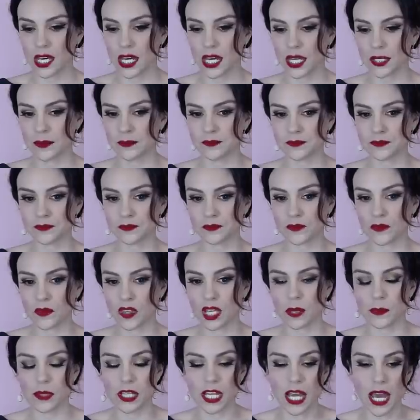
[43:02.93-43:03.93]
yeah,
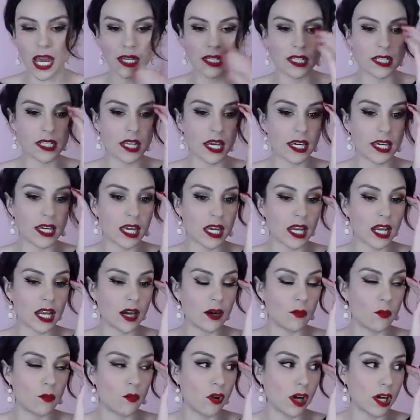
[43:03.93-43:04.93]
I mean, Hattie and I get
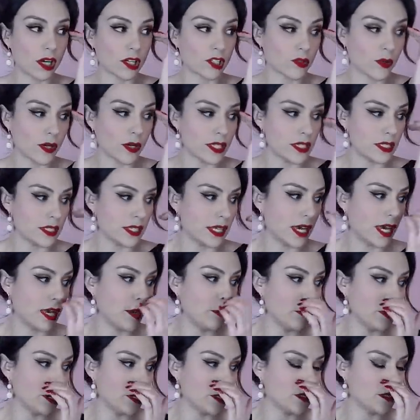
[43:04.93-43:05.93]
out and walk twice a
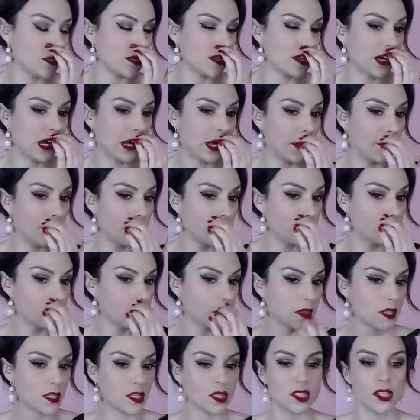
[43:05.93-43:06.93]
day, but
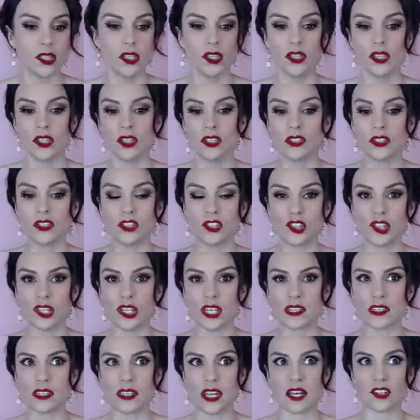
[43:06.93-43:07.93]

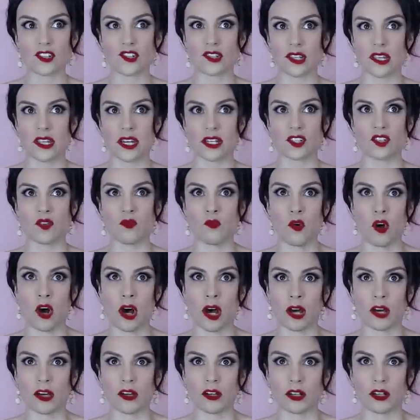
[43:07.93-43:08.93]
she doesn't actually like to
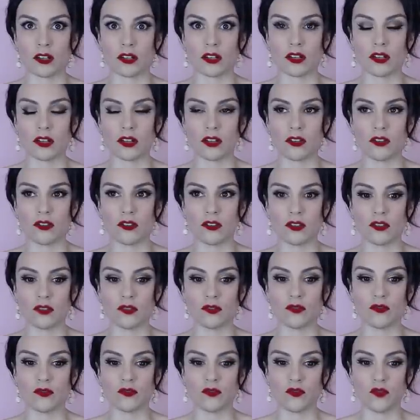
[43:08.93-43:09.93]
walk
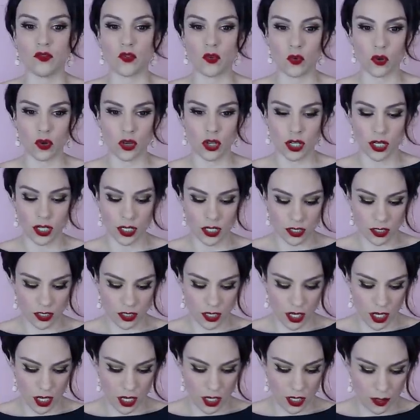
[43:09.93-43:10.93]
for
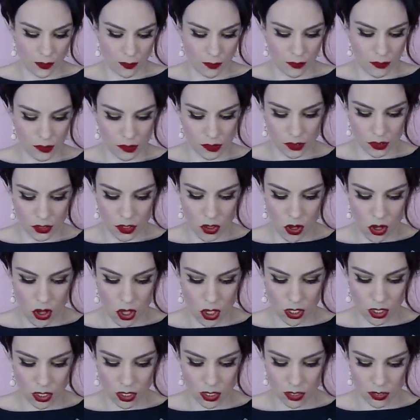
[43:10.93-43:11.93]

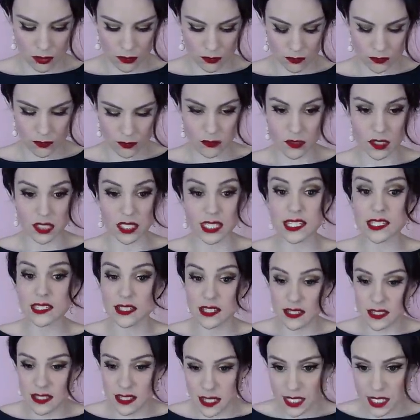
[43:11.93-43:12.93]
long
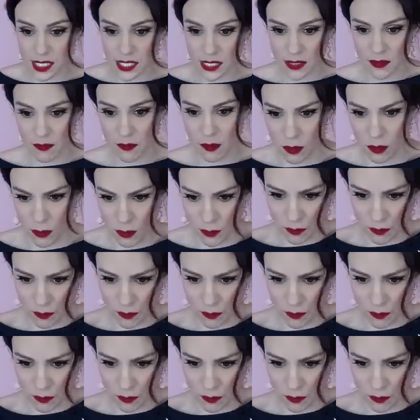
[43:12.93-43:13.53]
distances.